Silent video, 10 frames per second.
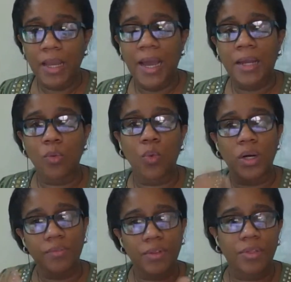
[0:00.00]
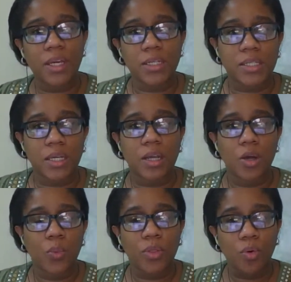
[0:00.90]
And one of the things that
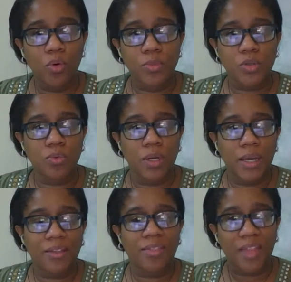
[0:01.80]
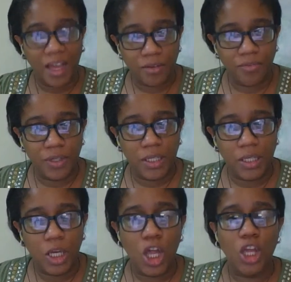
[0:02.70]
with homeschooling,
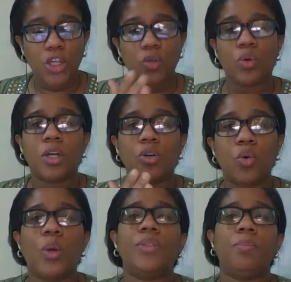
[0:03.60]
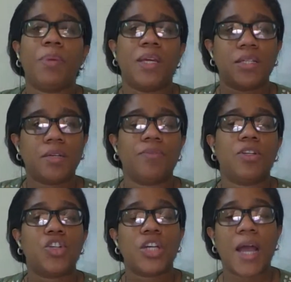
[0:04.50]
thankfully, you can go at the pace of the
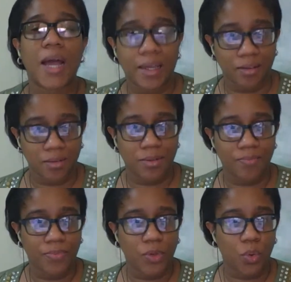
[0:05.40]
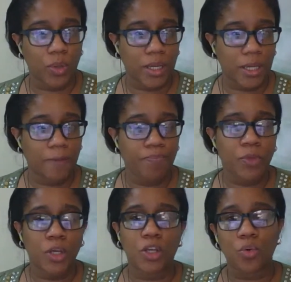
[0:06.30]
child. Okay,
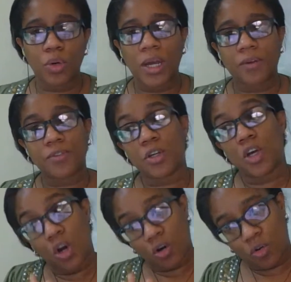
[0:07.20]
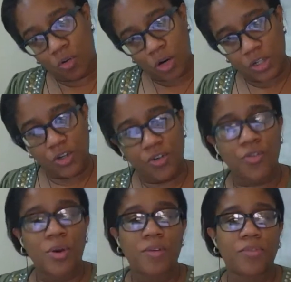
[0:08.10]
you don't have to rush
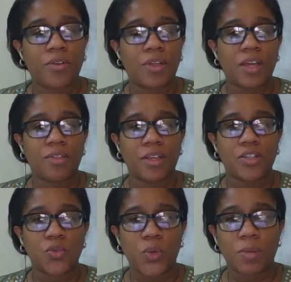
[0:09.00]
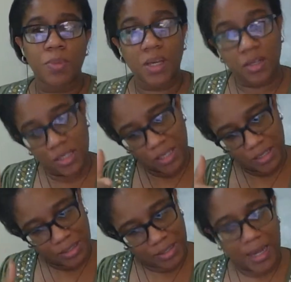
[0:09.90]
through everything this week because the
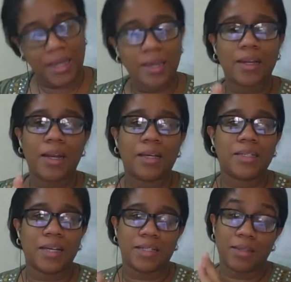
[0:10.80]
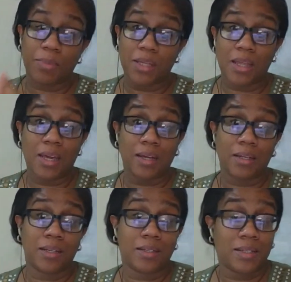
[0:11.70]
entire class has to be there
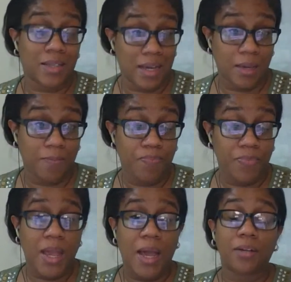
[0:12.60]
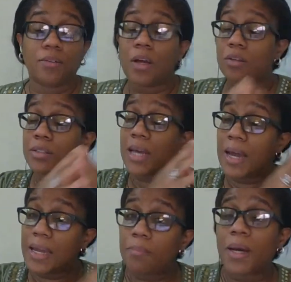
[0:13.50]
this time. And
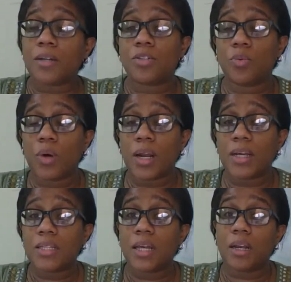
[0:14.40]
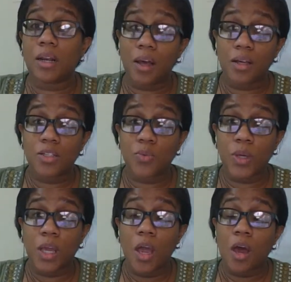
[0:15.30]
tying back to what I said last
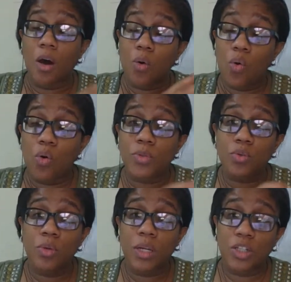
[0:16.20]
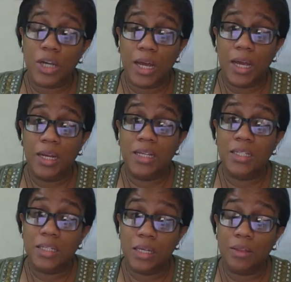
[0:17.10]
week, a homeschooling child
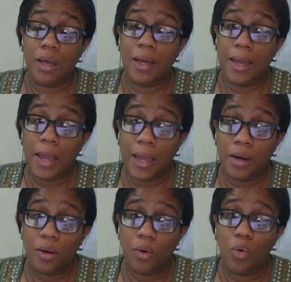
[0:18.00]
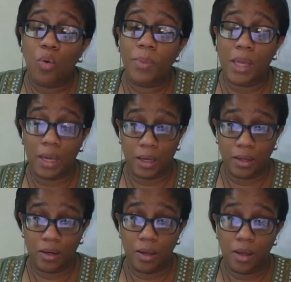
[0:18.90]
is neither ahead or behind.
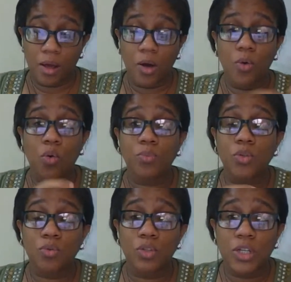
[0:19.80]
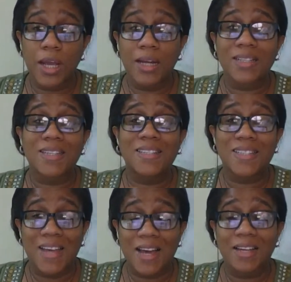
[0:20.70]
A homeschool child is
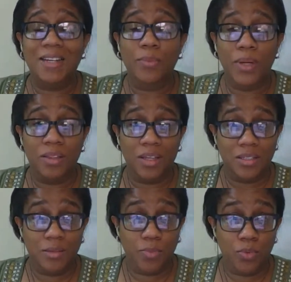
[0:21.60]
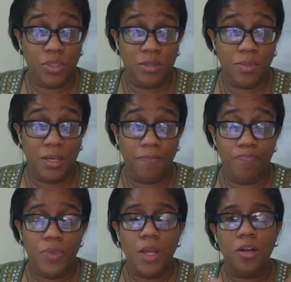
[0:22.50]
exactly where they're supposed to be.
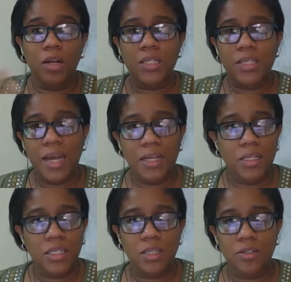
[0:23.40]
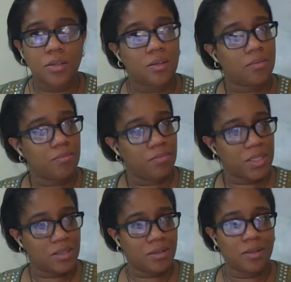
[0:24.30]
Now, let's tie this into
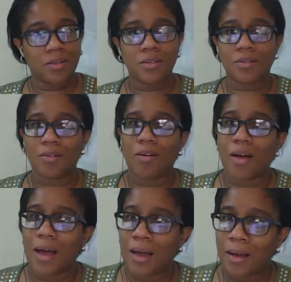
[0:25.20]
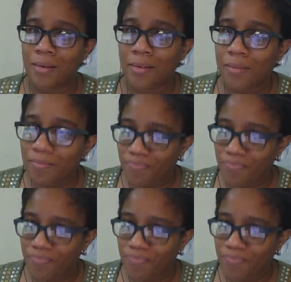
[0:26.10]
business and